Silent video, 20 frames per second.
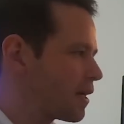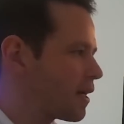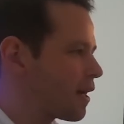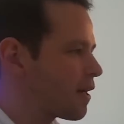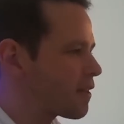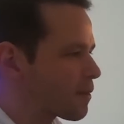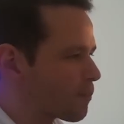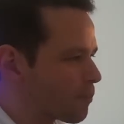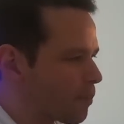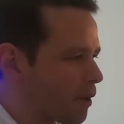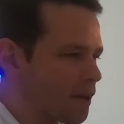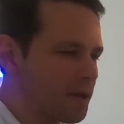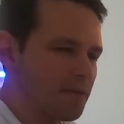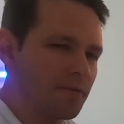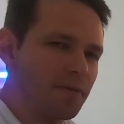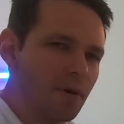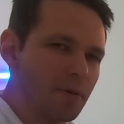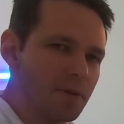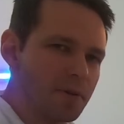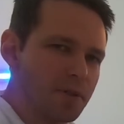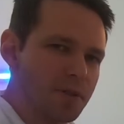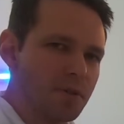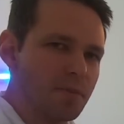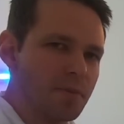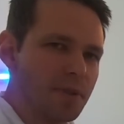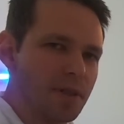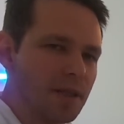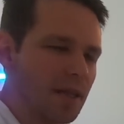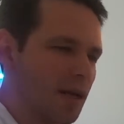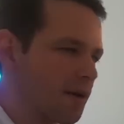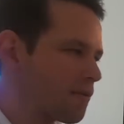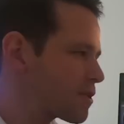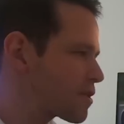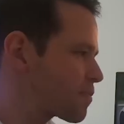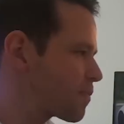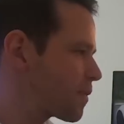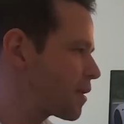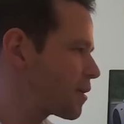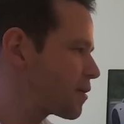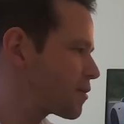I think by default, it should be the lower
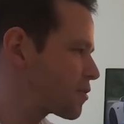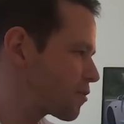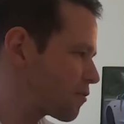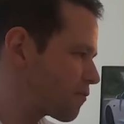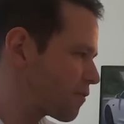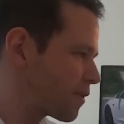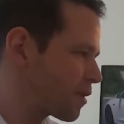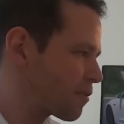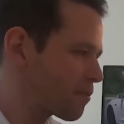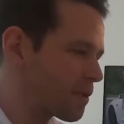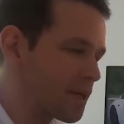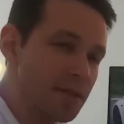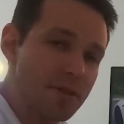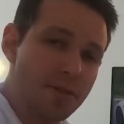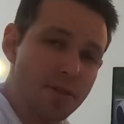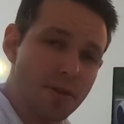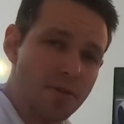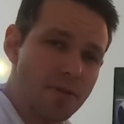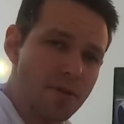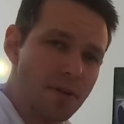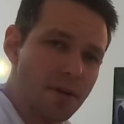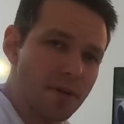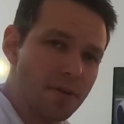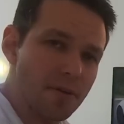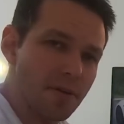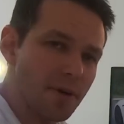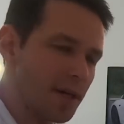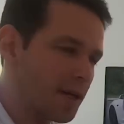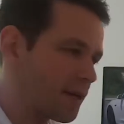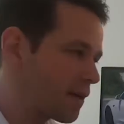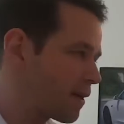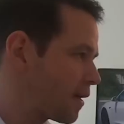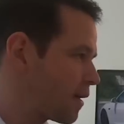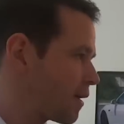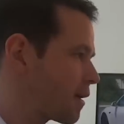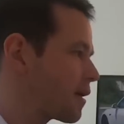speed. It should really be 233.